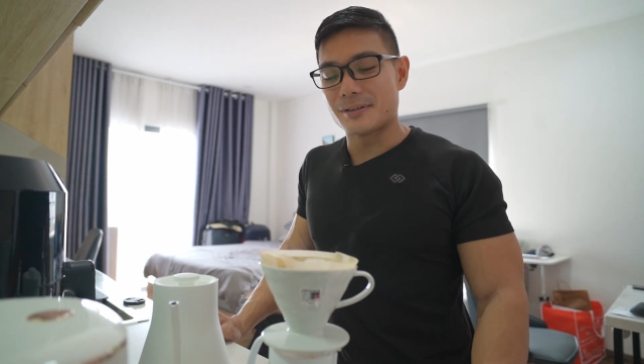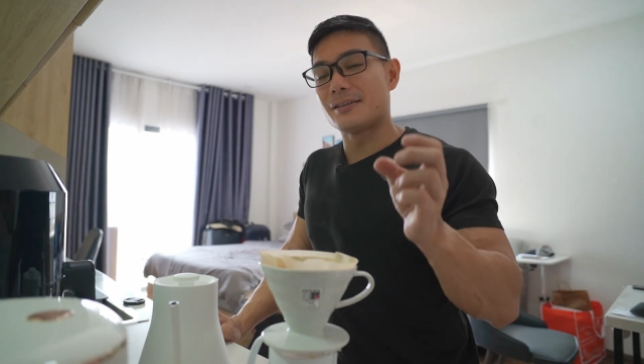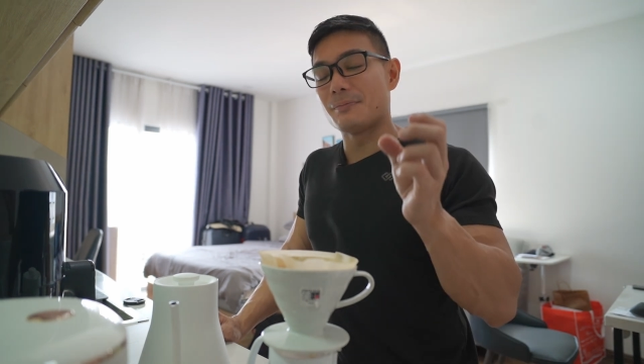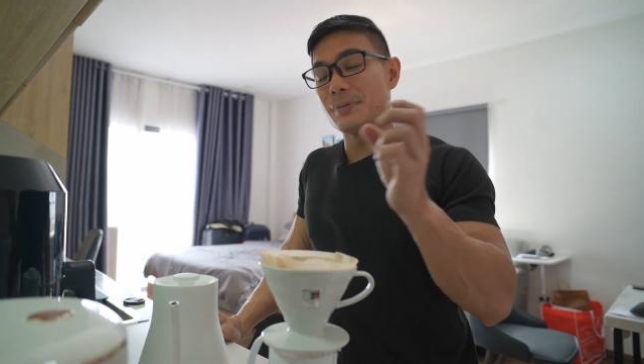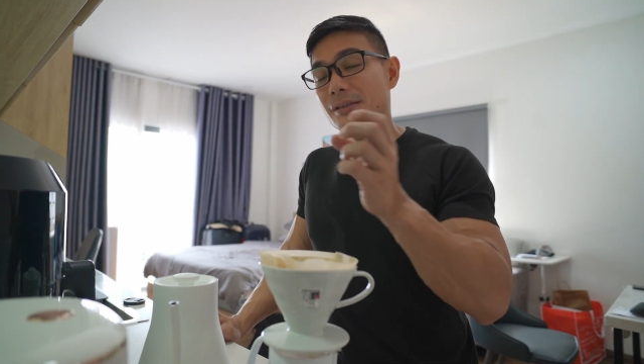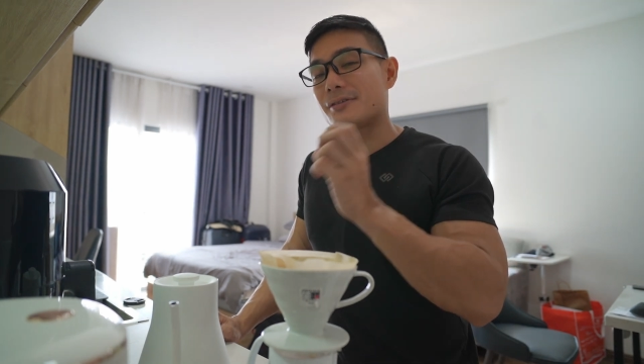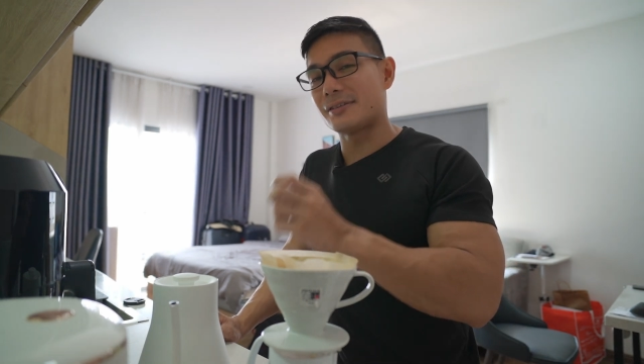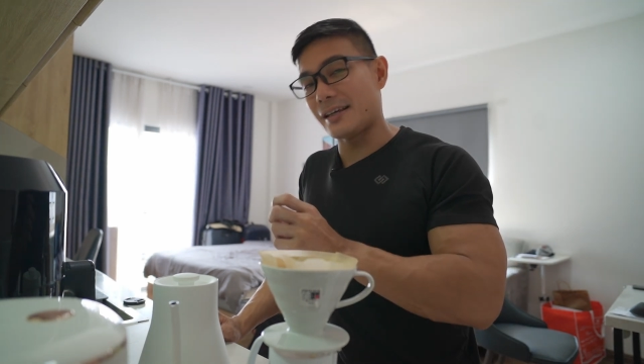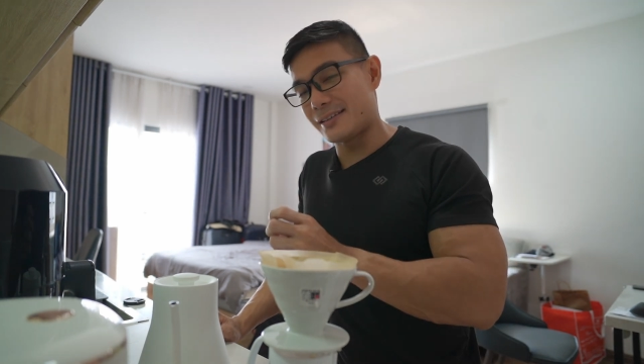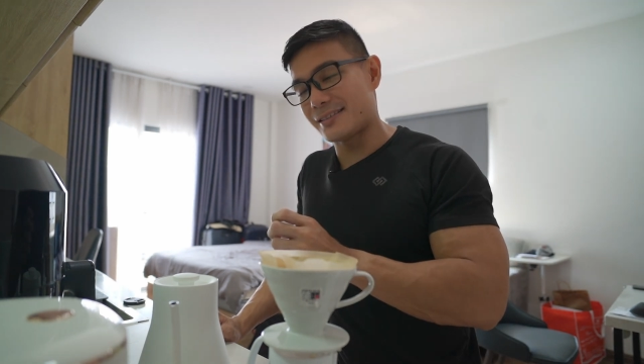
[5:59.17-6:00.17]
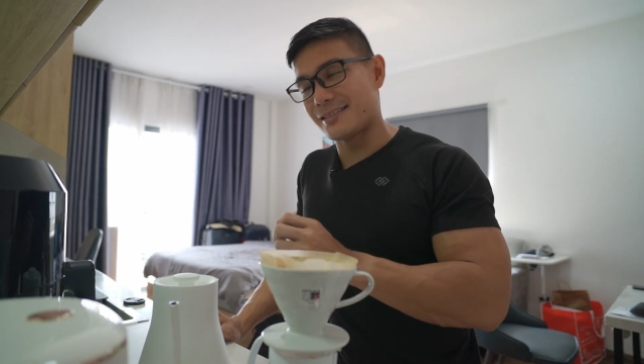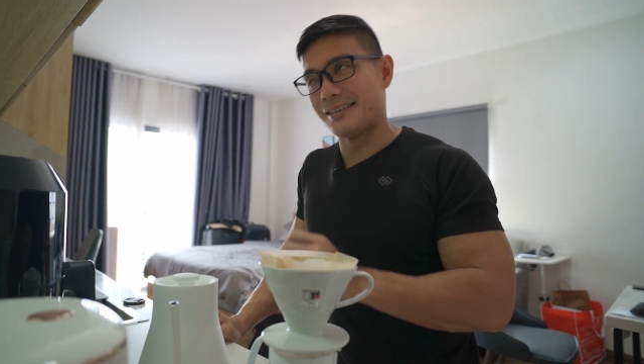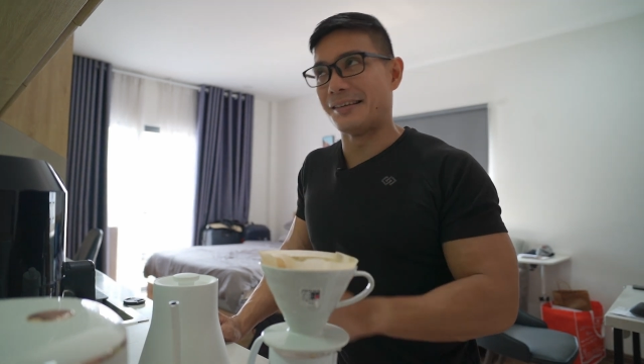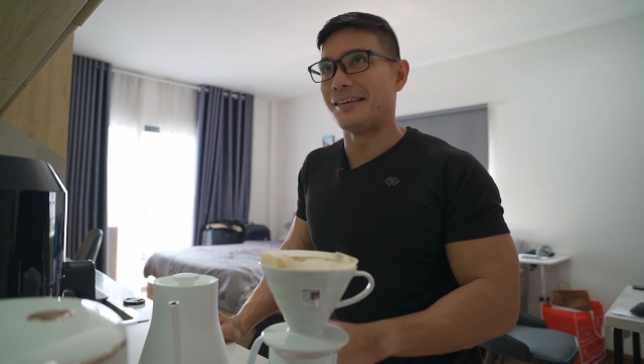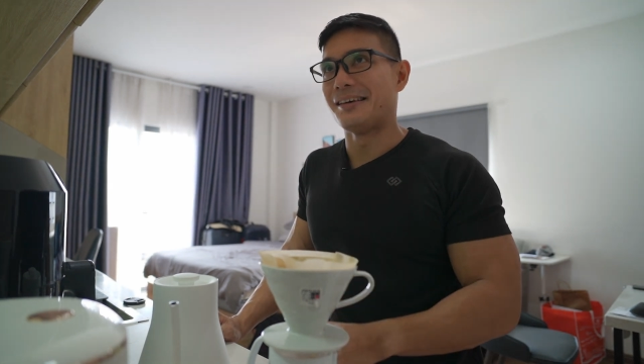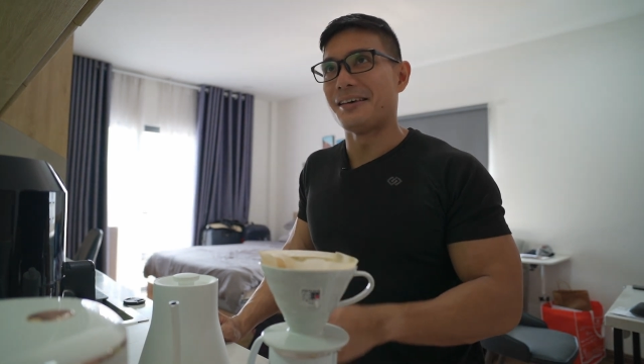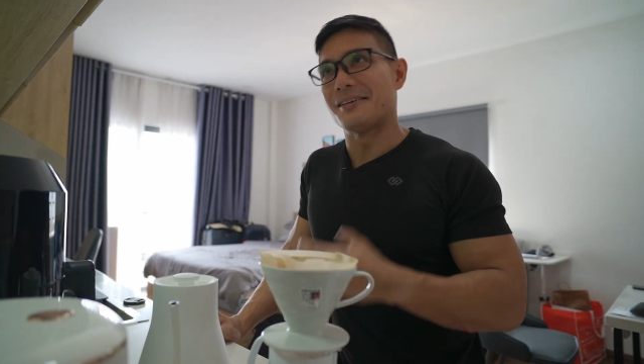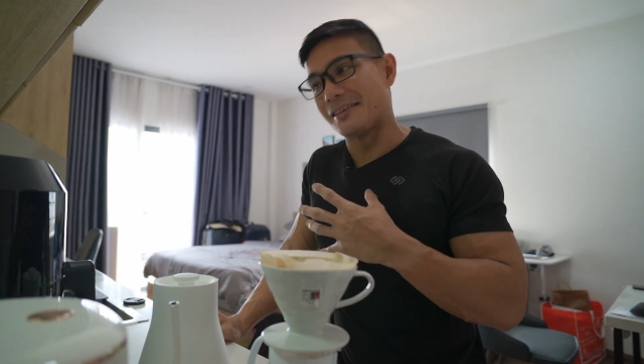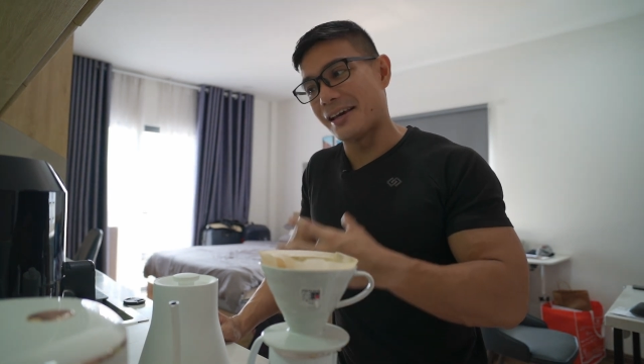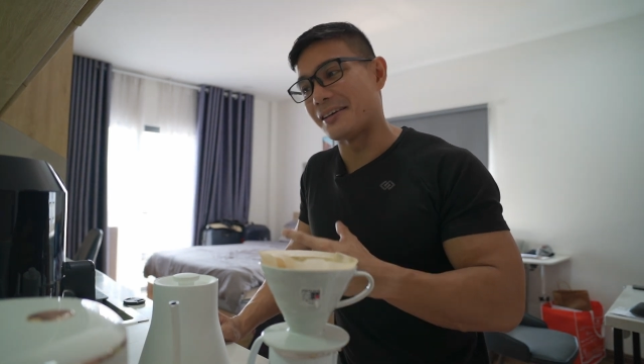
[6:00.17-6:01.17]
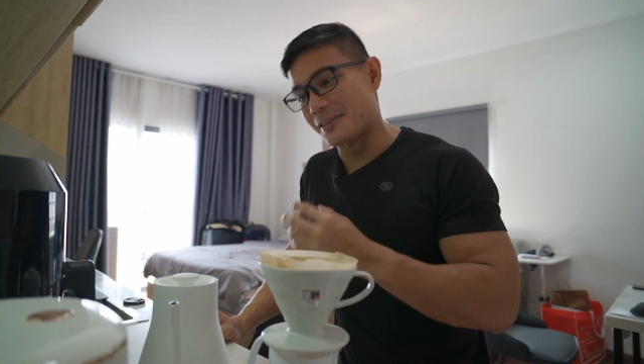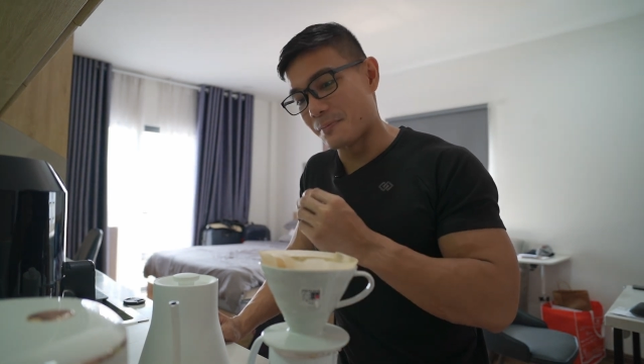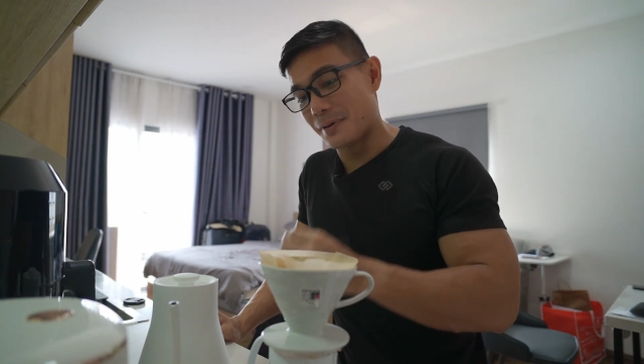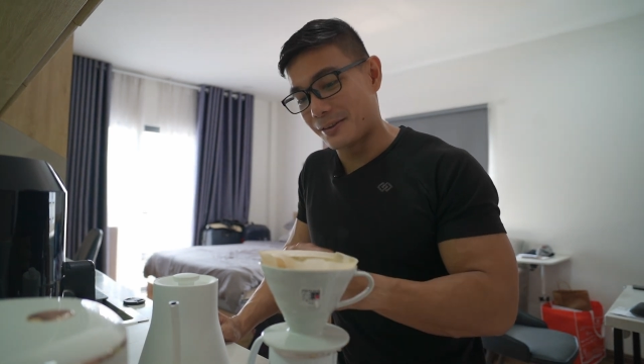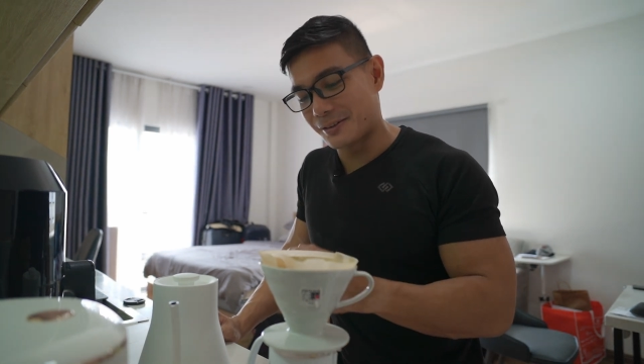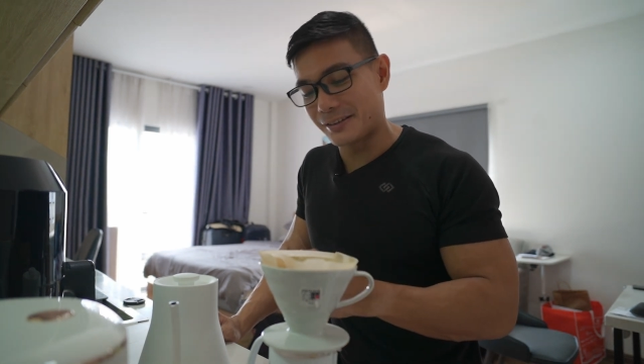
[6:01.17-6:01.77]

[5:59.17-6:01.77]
bitter taste. Yeah, the bitter